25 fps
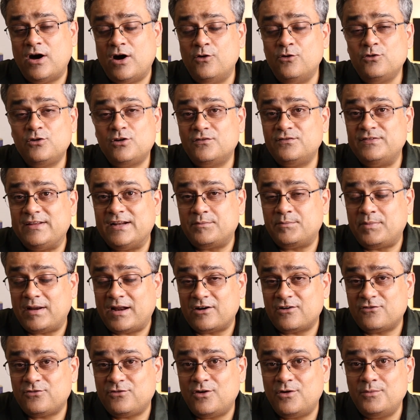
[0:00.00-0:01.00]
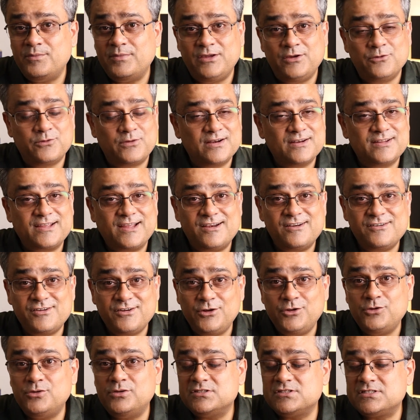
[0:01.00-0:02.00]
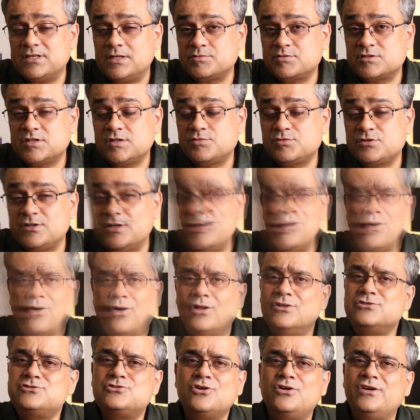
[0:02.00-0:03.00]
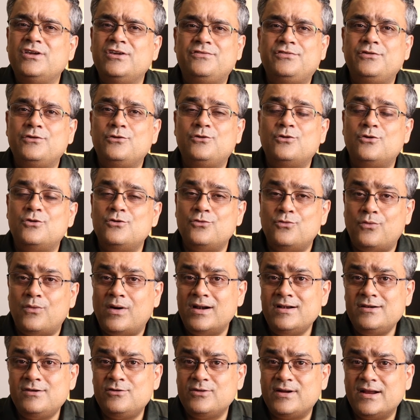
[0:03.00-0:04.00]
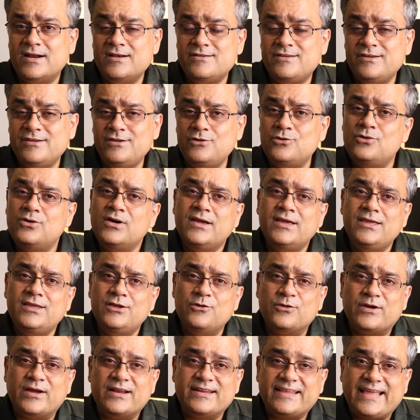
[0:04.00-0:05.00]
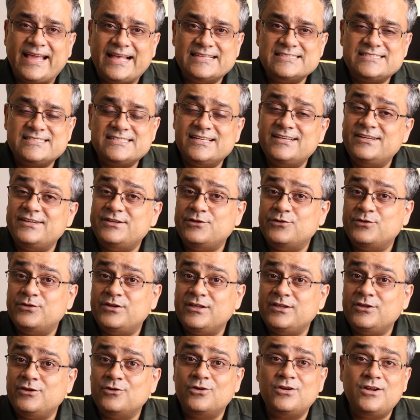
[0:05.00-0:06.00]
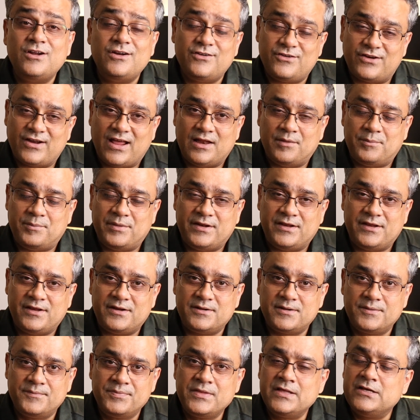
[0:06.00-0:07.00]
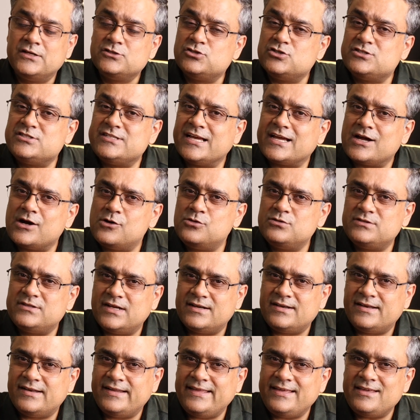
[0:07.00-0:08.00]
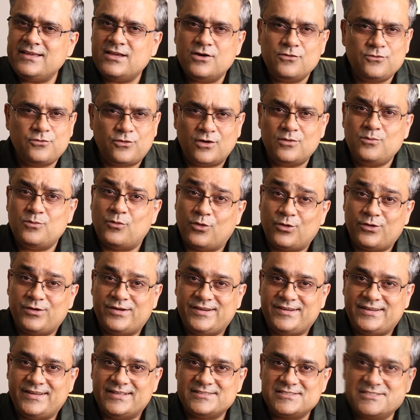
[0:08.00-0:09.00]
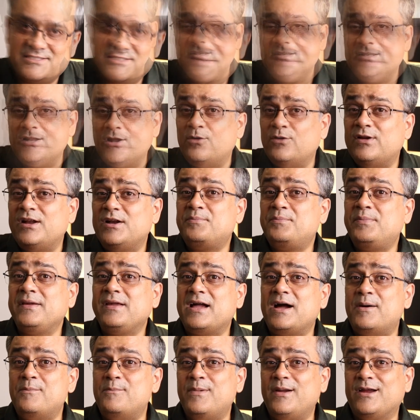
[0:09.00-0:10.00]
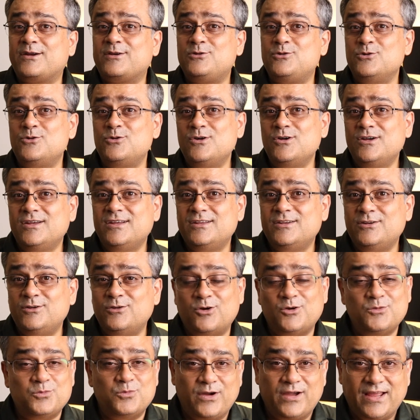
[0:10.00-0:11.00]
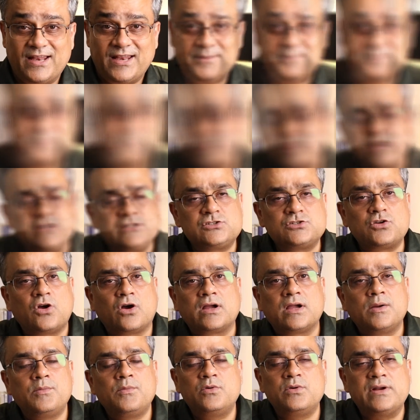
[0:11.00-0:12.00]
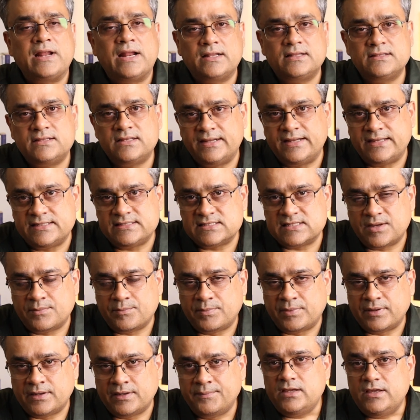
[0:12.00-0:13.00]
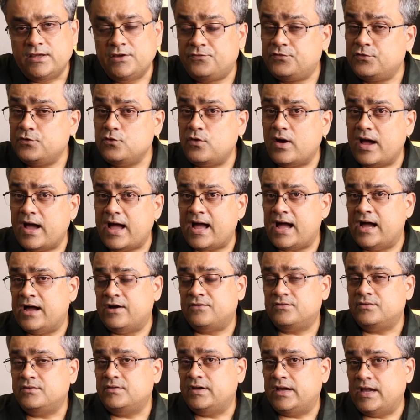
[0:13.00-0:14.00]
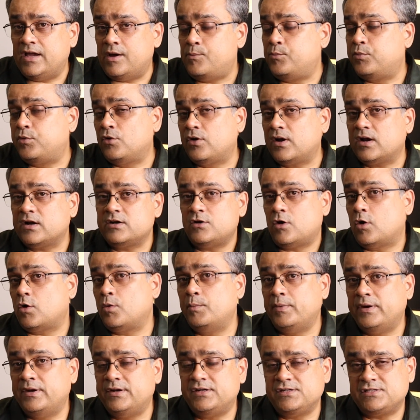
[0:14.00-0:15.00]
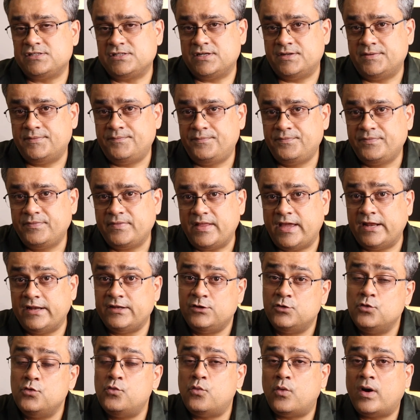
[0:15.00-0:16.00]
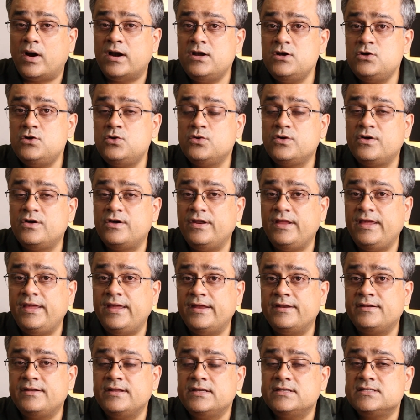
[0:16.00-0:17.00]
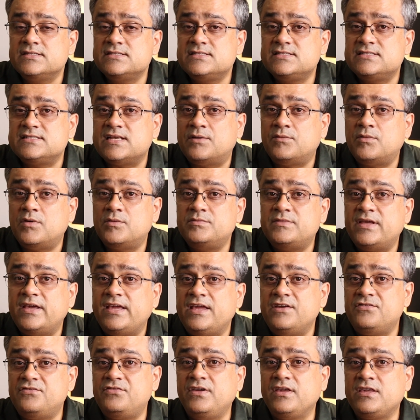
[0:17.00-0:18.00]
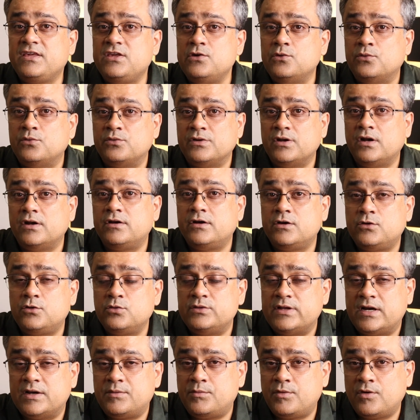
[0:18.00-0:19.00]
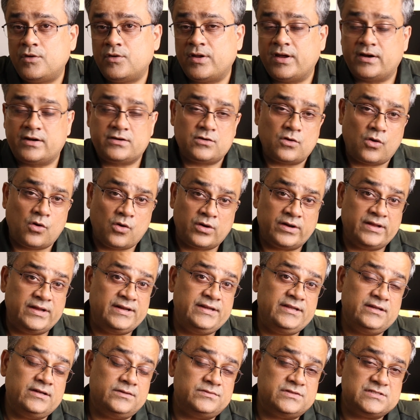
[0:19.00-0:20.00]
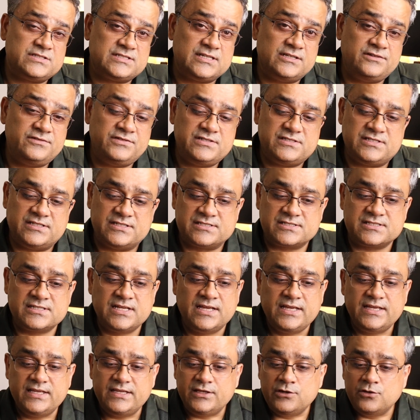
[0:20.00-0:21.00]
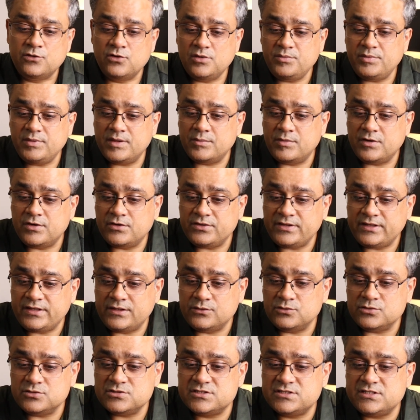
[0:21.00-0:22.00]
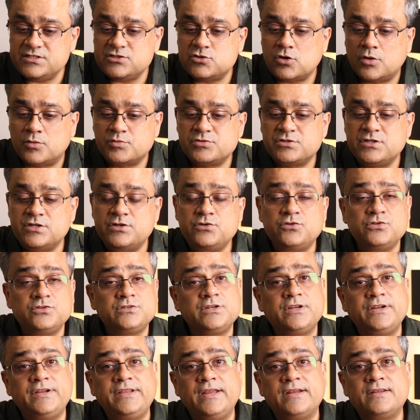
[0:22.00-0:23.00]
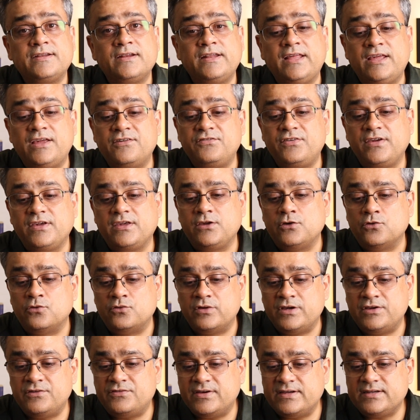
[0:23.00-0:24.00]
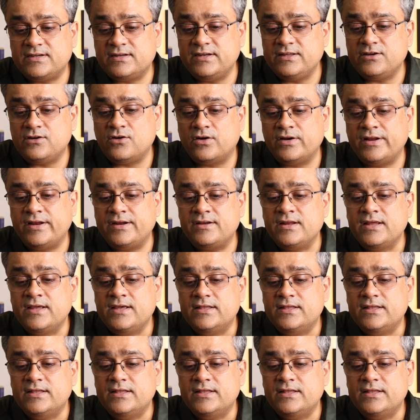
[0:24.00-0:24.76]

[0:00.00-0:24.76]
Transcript: out of that platform, you can continue your subscription. Also, if you don't want to continue, you can cancel during your trial period. So check out that link for more details. Now, let me come back to NotebookLM. Let's talk about another example. If you have a product documentation, and you want to create some of the FAQ related to that product or any of the services, you will be able to use this option to create an FAQ. If I click on it,